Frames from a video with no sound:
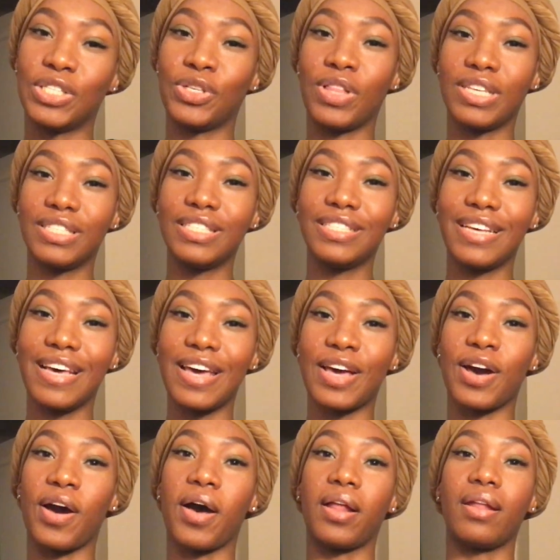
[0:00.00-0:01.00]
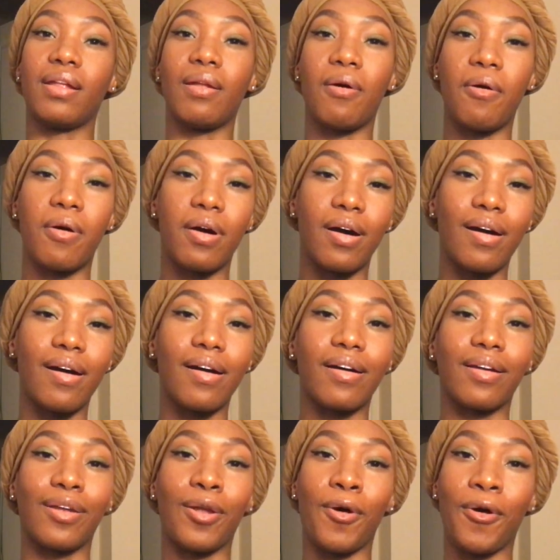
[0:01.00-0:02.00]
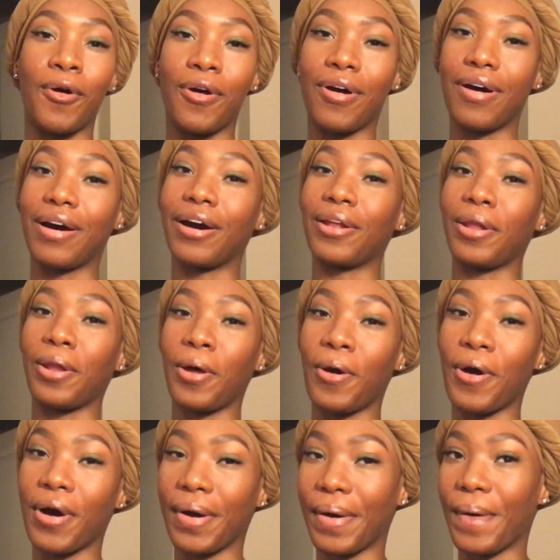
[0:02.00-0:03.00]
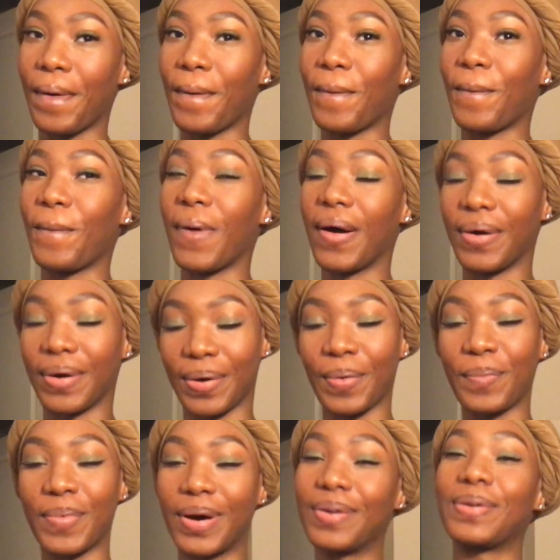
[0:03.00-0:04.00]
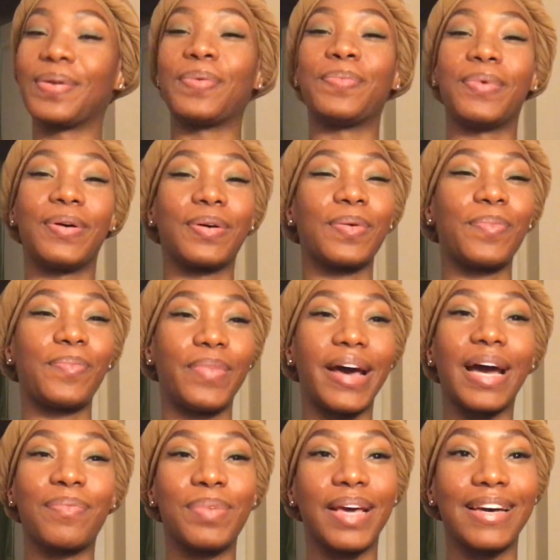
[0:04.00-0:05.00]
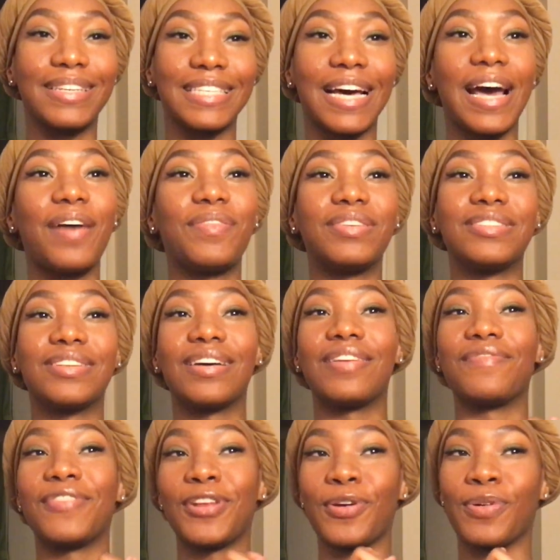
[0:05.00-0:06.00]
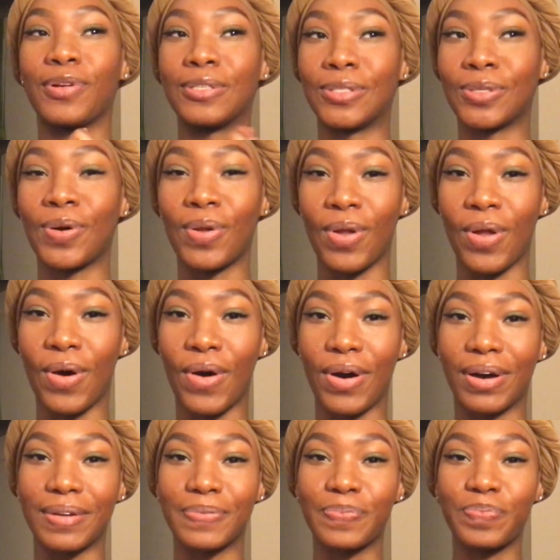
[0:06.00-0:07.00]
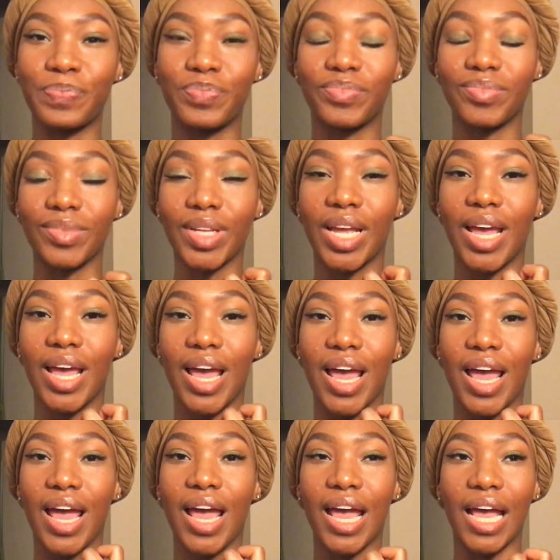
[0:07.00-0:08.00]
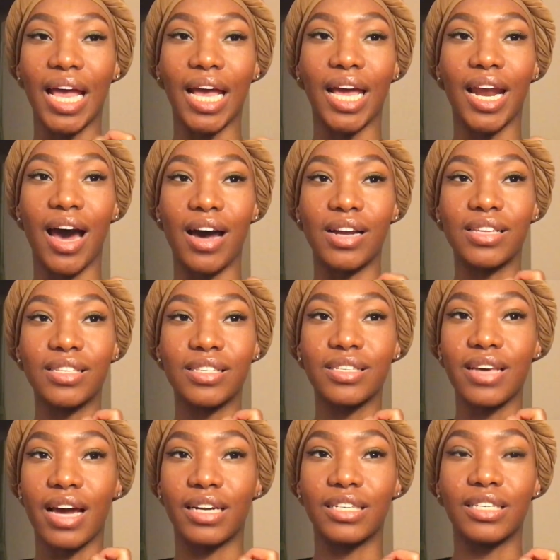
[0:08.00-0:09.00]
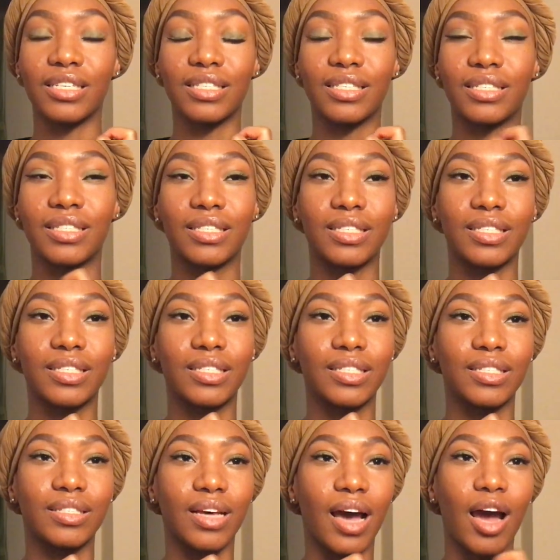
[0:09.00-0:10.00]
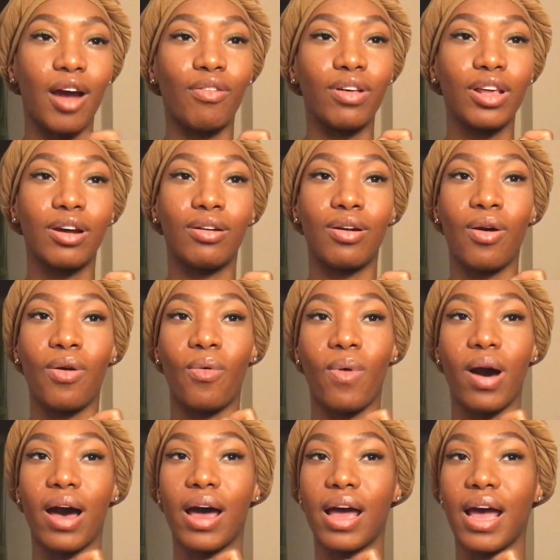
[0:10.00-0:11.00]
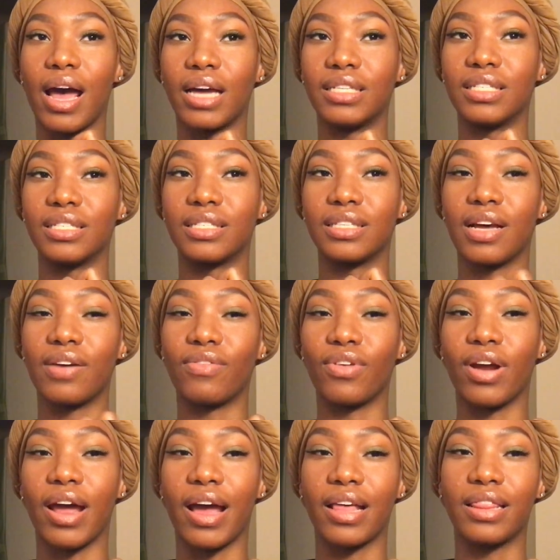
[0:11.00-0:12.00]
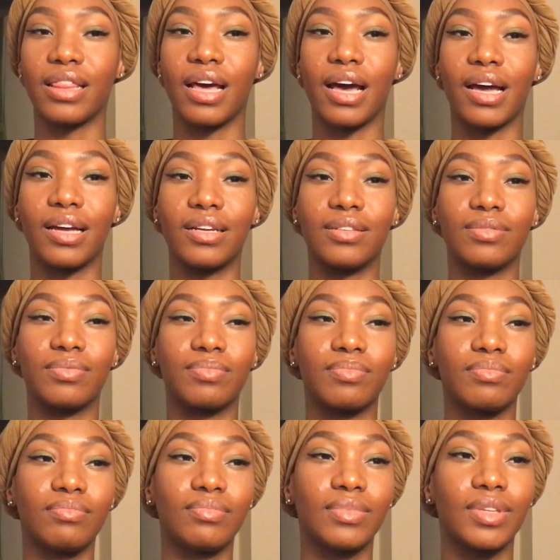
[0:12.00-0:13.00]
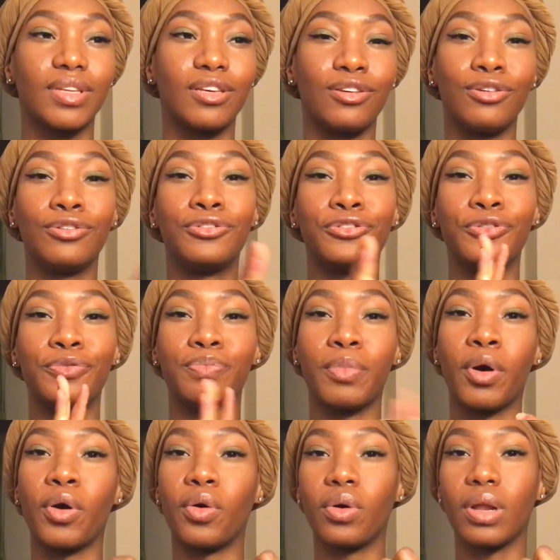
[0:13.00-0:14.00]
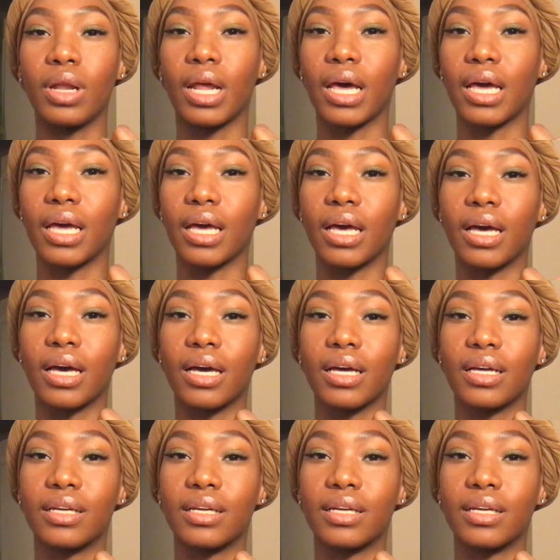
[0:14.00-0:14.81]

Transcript: this is like a long welcome back, because I haven't done a video in so long. And honestly, I really don't know why. I just never had that YouTube mode. Like,